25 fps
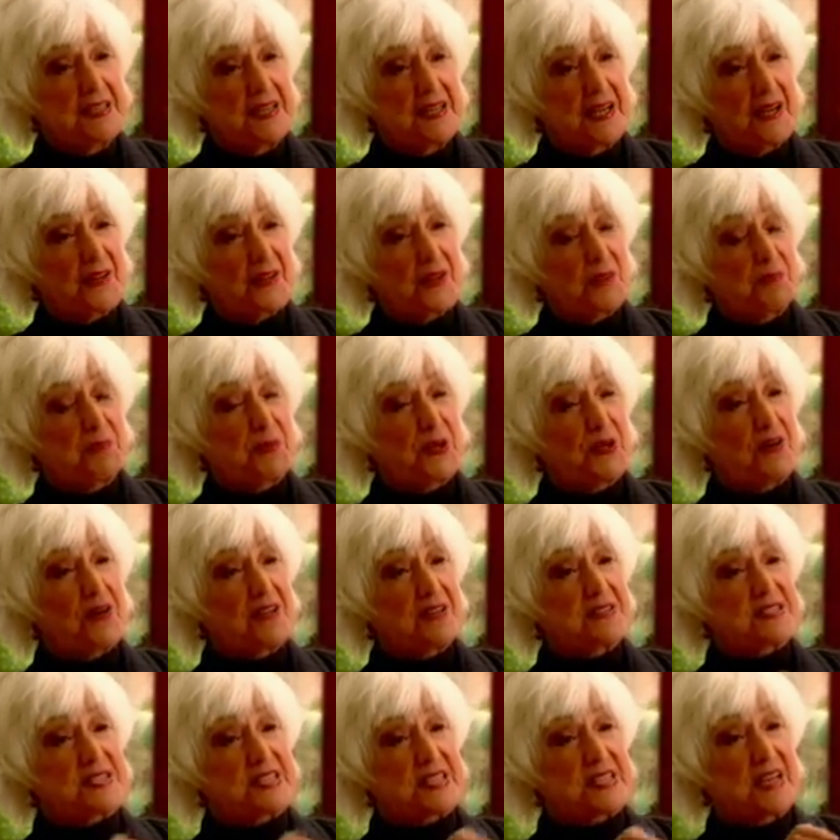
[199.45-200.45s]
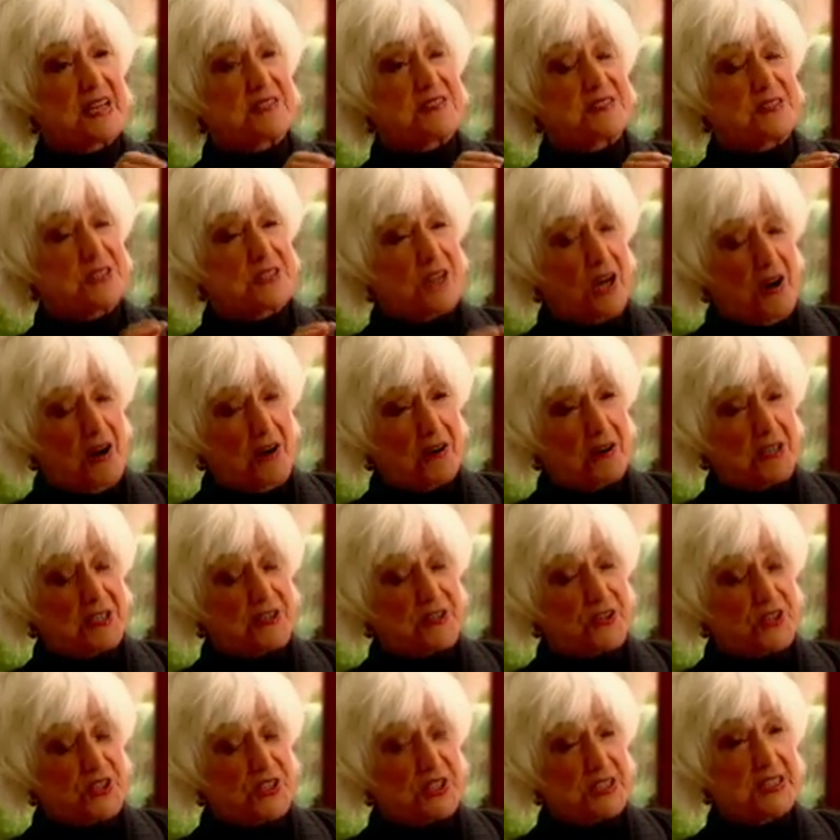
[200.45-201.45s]
and the part said
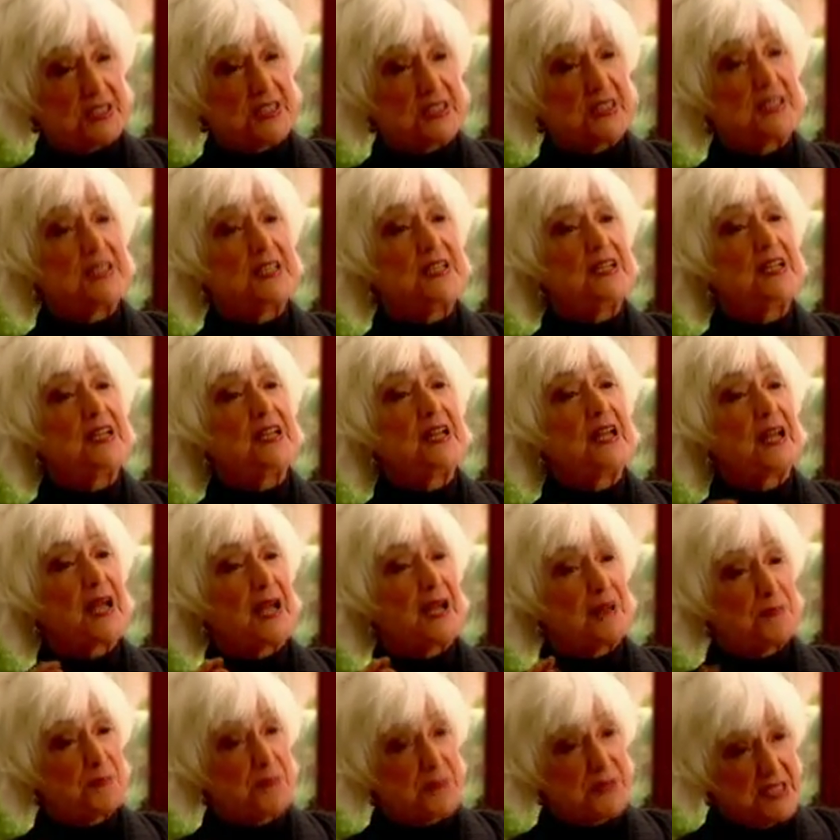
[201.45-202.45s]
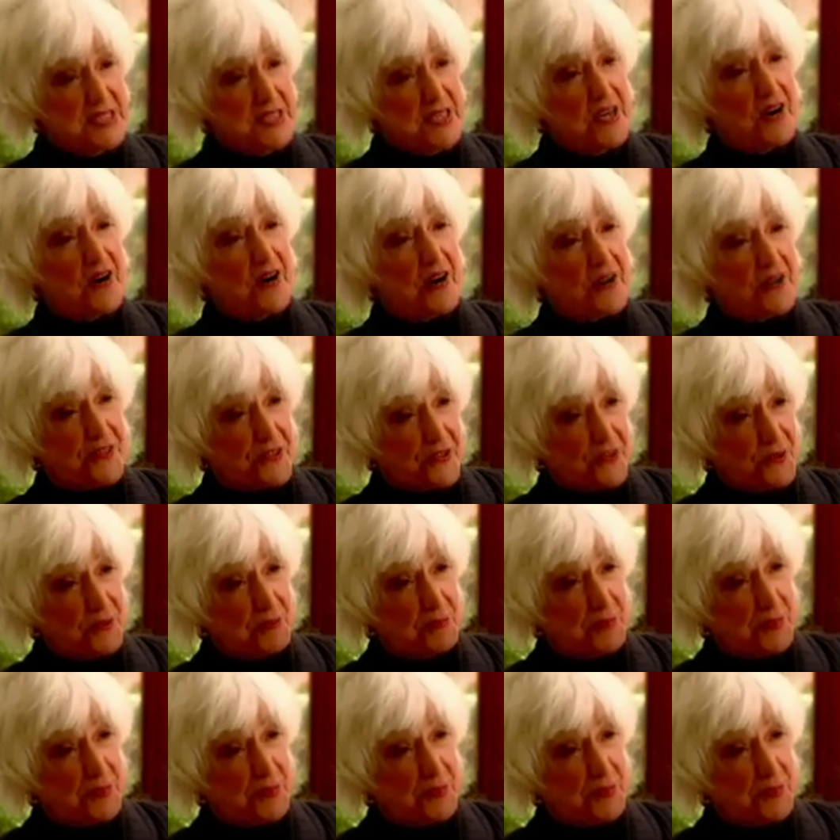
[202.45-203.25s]
Dorothy, a Bea Arthur